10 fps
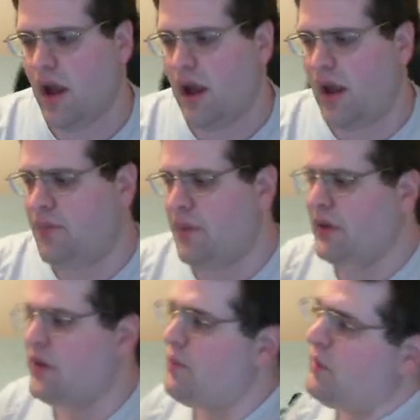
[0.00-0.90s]
I
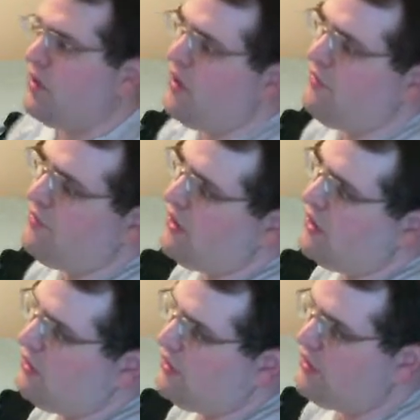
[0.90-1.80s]
picked up a love
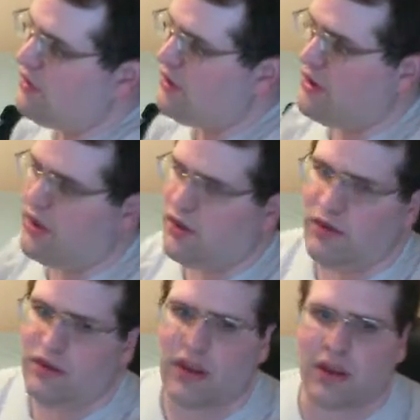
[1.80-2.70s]
necklace, and then I
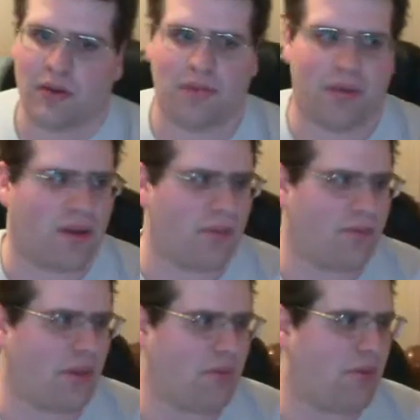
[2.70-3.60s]
looked at her pick
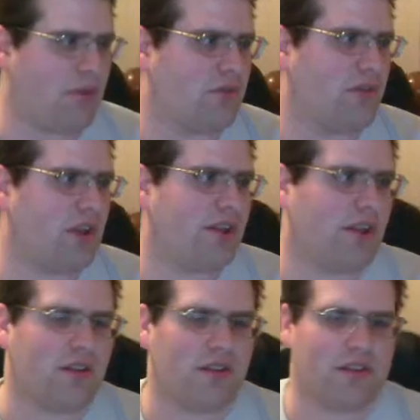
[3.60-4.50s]
up that butterfly
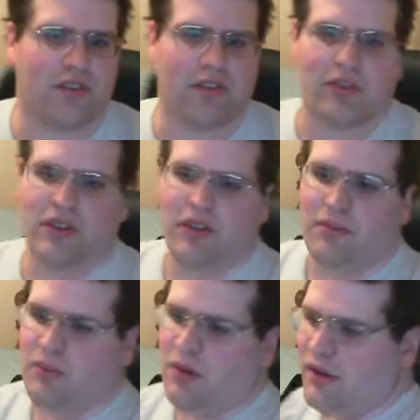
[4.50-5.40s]
necklace and look at the
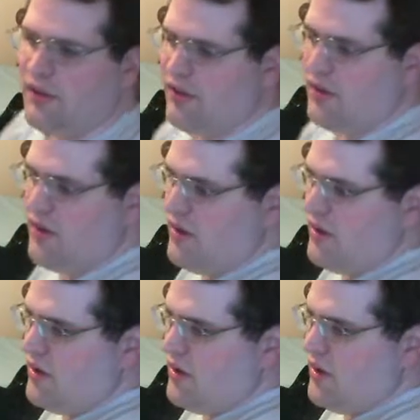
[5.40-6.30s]
price,
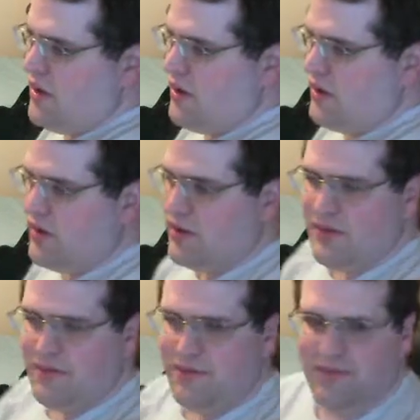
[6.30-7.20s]
and
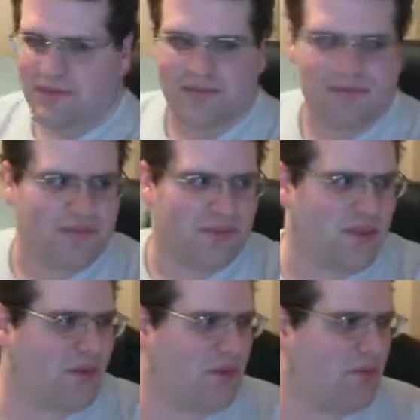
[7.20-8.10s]
then
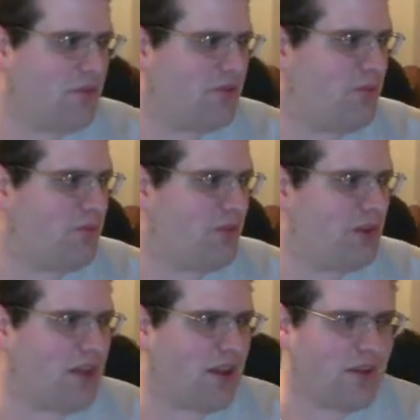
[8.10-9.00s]
when she put
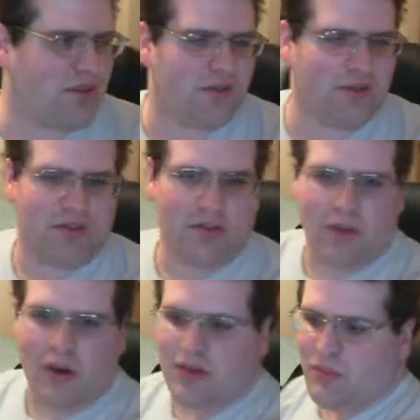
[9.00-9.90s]
it down, she
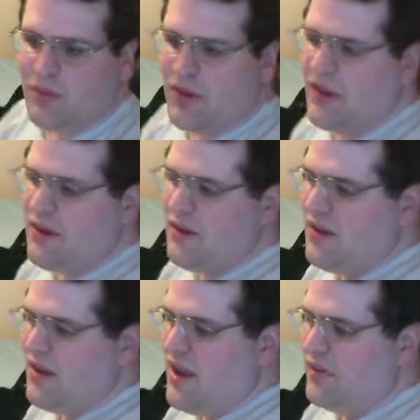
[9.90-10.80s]
walked away
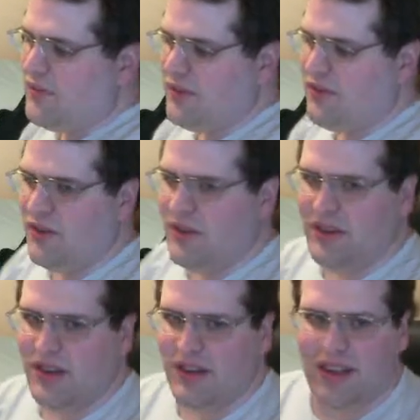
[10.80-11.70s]
after she
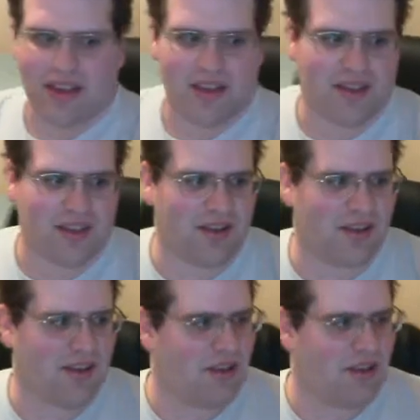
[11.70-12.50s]
looked at that, and then